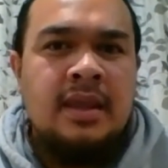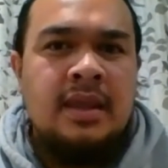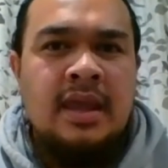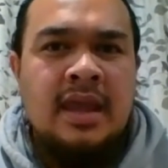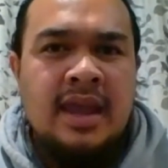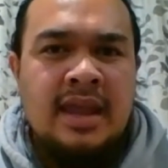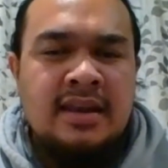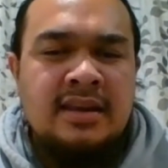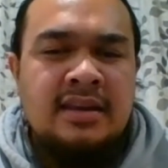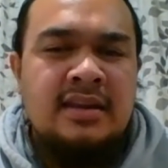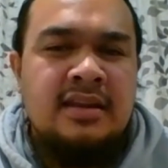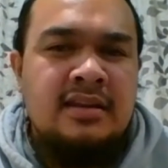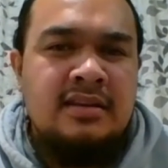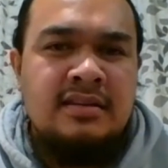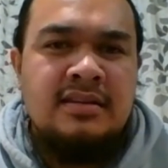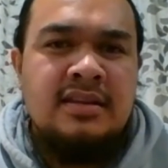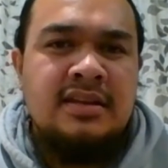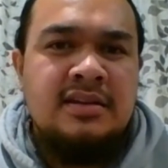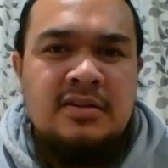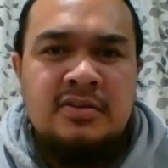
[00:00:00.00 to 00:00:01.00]
And then
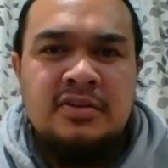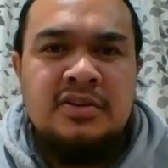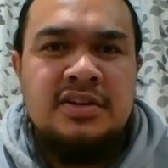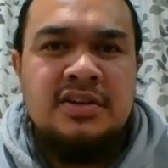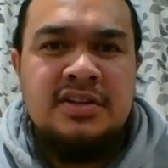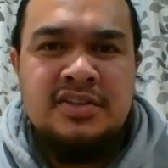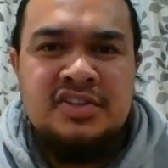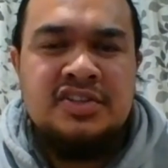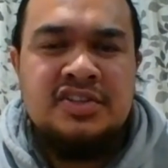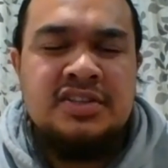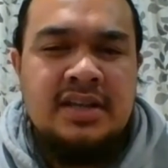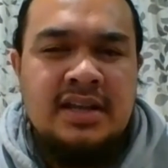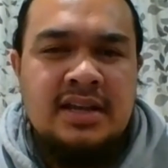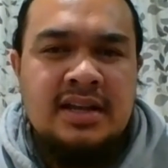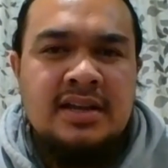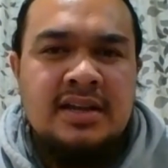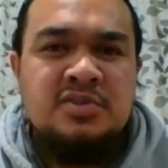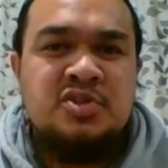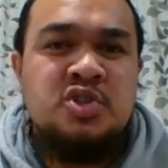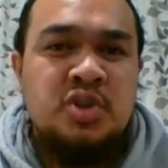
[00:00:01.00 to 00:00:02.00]
there is
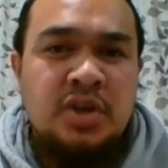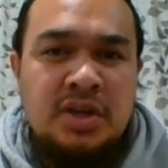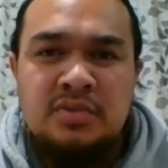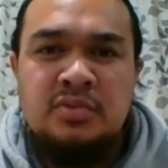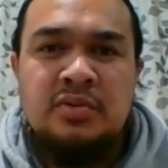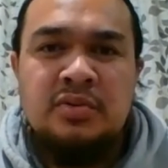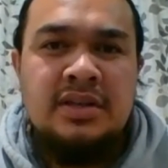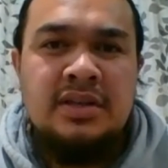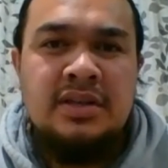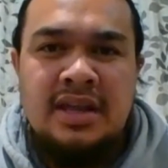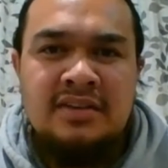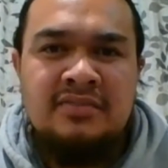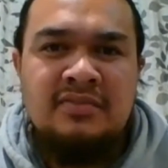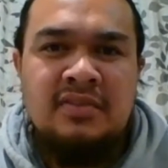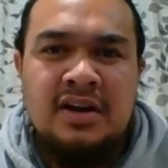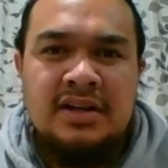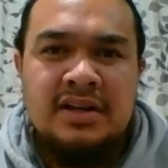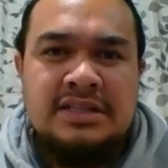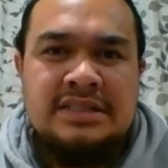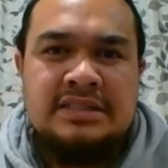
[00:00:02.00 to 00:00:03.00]
genuine
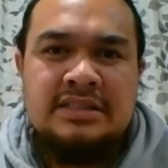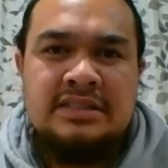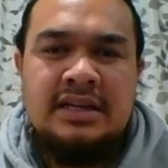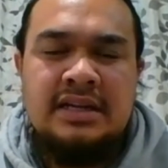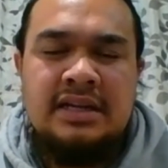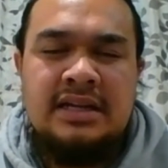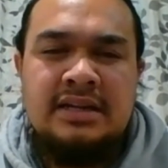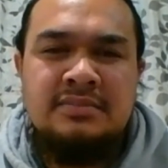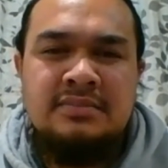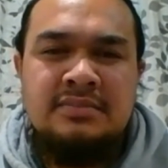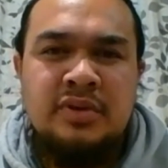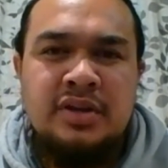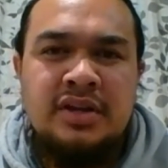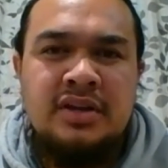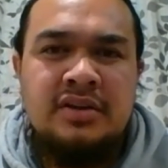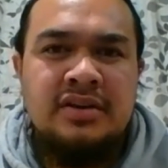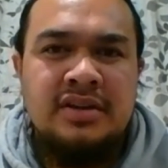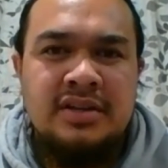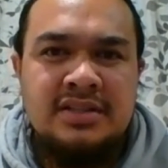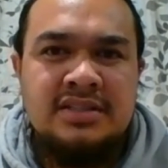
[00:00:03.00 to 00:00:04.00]
advice,
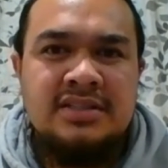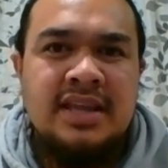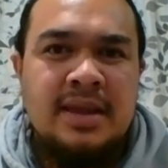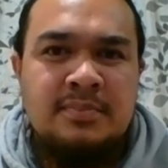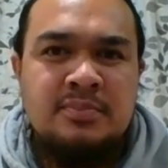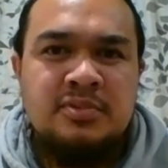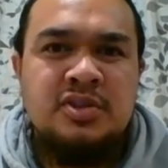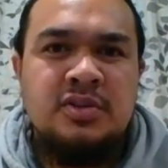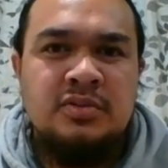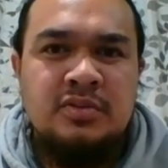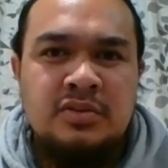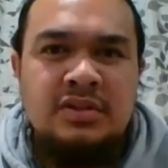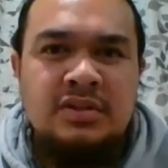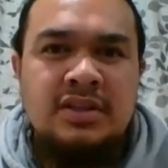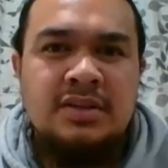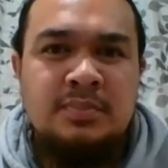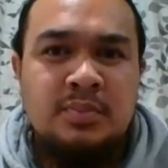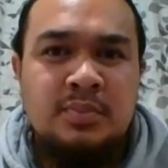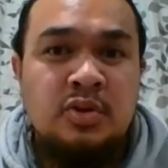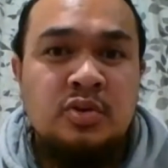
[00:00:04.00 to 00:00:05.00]
where it's
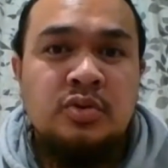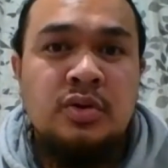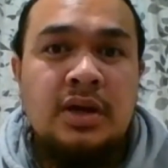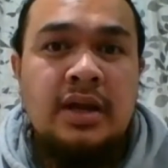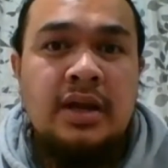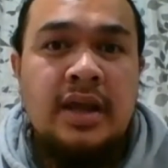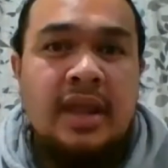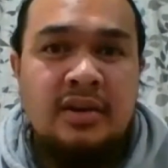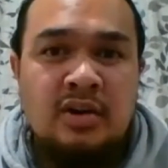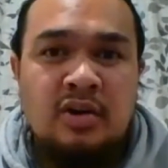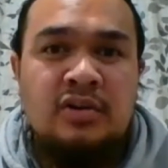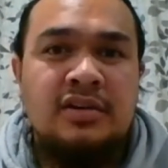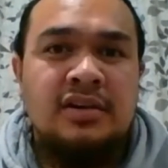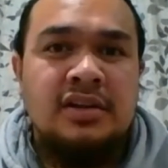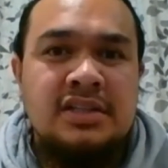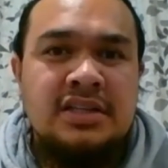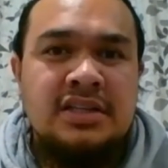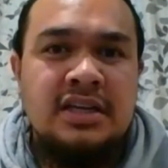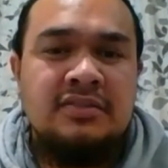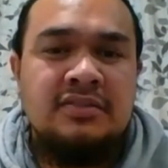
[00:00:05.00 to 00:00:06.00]
absolutely pure and
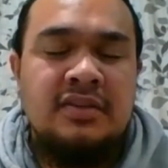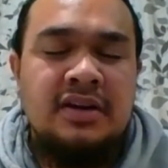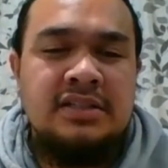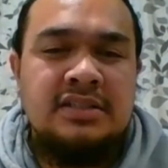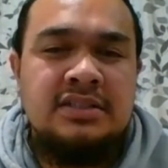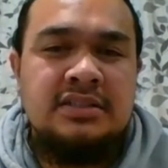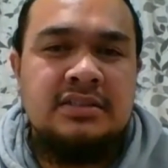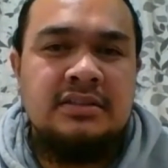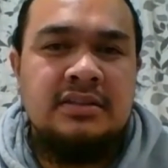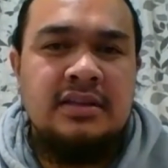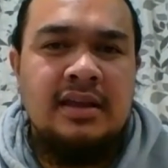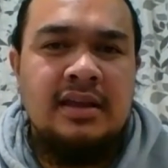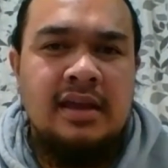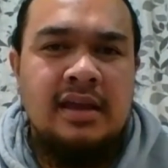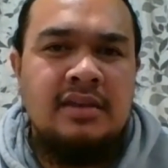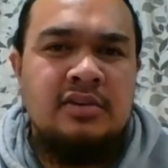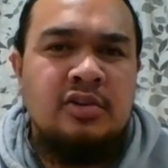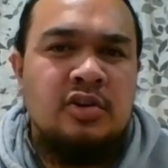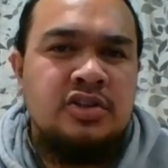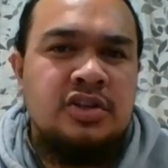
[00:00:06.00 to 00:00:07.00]
honest advice.
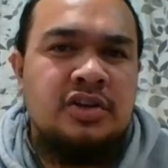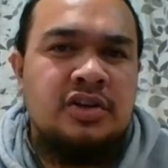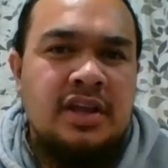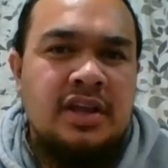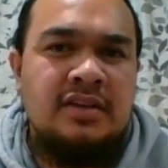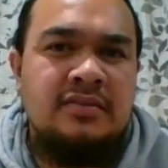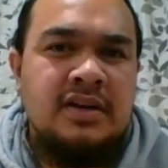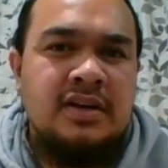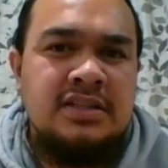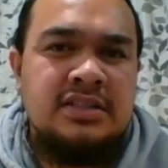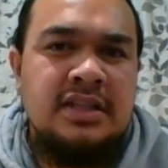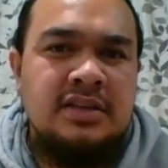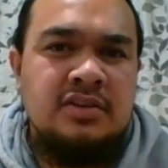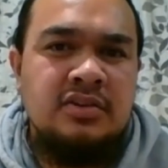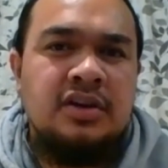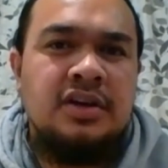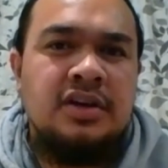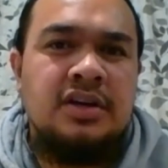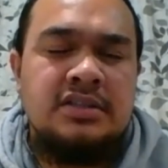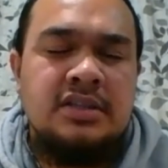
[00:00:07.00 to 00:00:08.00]
And those are the advice that you
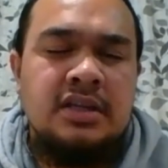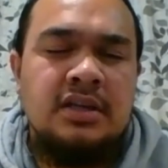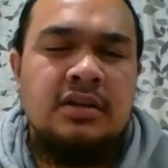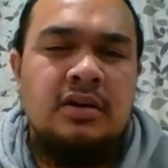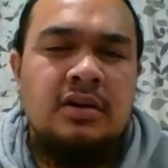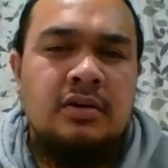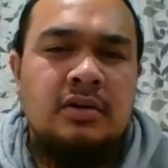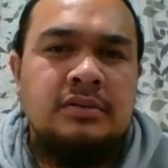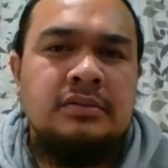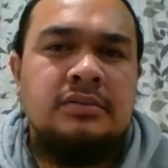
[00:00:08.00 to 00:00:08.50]
got to take on.